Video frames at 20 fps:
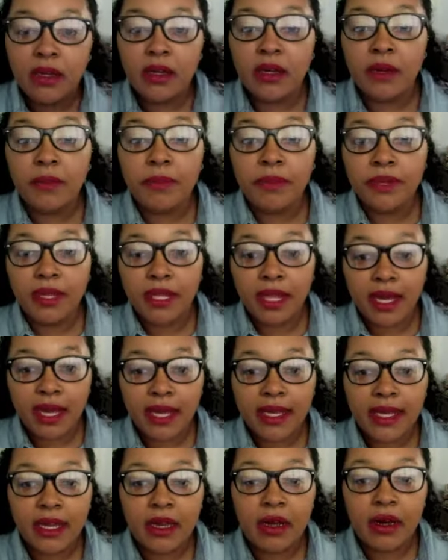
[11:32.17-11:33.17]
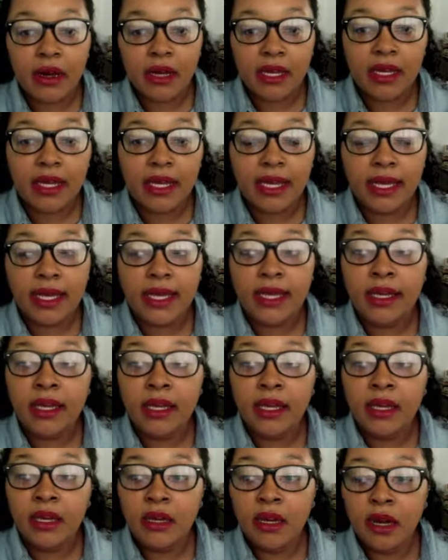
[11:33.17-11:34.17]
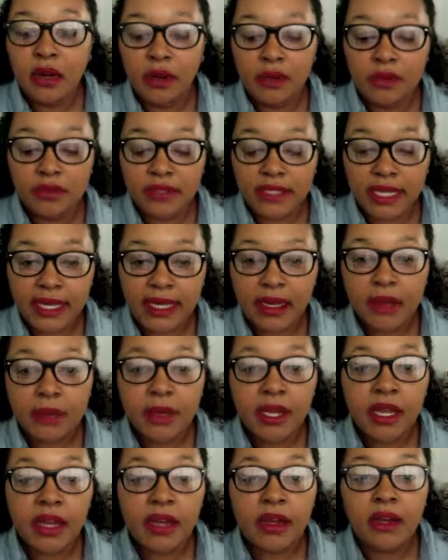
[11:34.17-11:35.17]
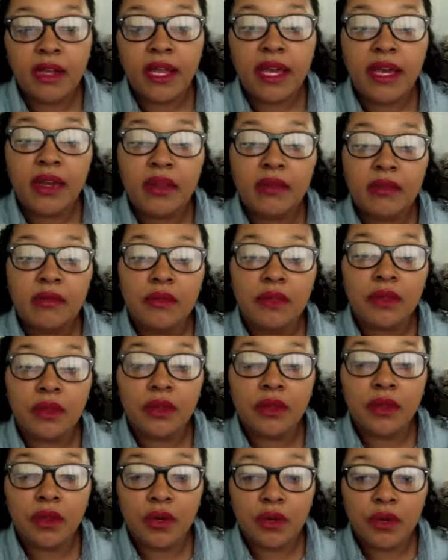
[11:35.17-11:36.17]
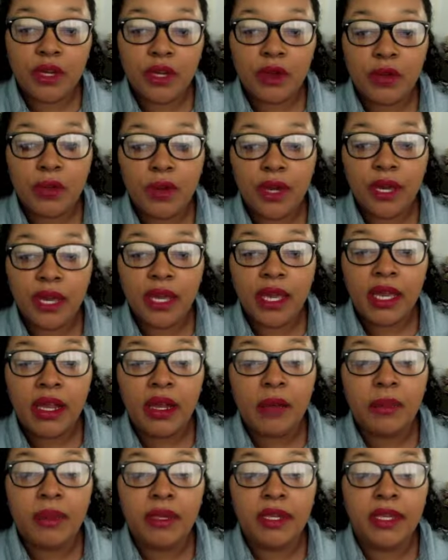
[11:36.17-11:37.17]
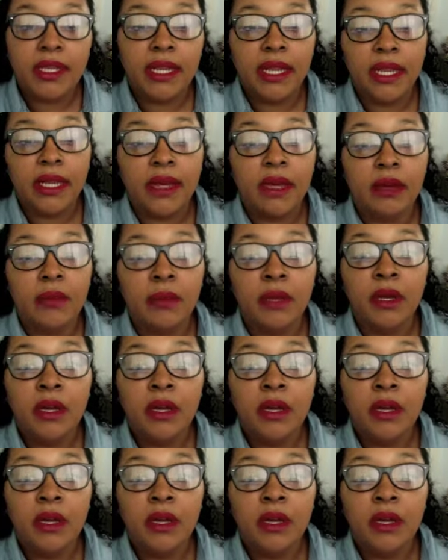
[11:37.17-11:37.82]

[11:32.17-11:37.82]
apply it on a on damp hair, not soaking wet hair, but damp.